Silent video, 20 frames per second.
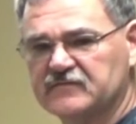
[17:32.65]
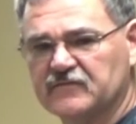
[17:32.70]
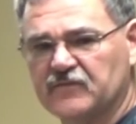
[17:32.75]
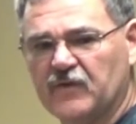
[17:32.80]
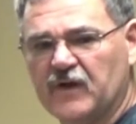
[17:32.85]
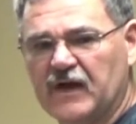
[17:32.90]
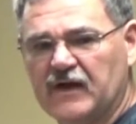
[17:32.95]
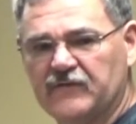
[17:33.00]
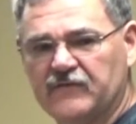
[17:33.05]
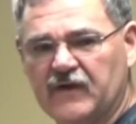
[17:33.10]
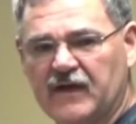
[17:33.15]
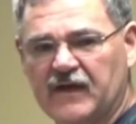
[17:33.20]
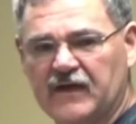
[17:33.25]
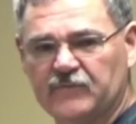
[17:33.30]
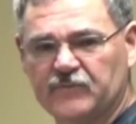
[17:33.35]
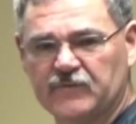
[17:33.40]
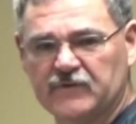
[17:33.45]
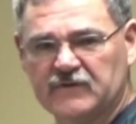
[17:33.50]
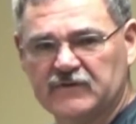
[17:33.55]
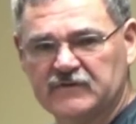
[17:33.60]
quite right.
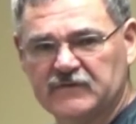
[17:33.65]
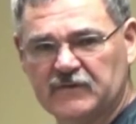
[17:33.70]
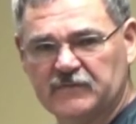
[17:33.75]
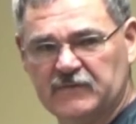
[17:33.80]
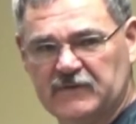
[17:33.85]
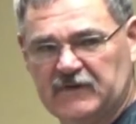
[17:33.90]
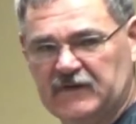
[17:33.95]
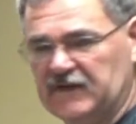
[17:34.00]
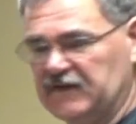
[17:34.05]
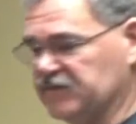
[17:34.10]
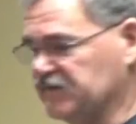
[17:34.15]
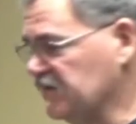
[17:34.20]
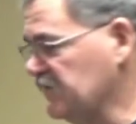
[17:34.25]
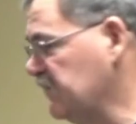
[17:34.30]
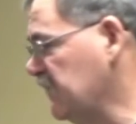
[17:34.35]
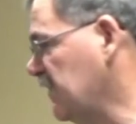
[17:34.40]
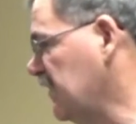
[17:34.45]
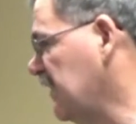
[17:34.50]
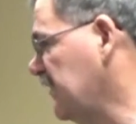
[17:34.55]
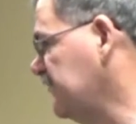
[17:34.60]
And he took
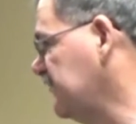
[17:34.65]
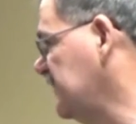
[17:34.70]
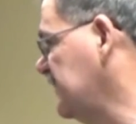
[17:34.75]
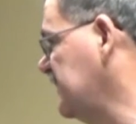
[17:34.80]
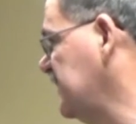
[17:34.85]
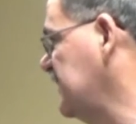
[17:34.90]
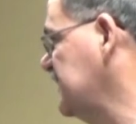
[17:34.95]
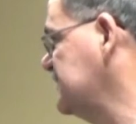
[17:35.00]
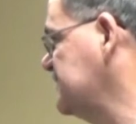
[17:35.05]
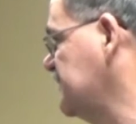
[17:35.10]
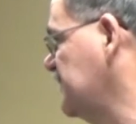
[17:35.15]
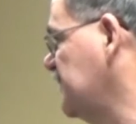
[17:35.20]
me off the test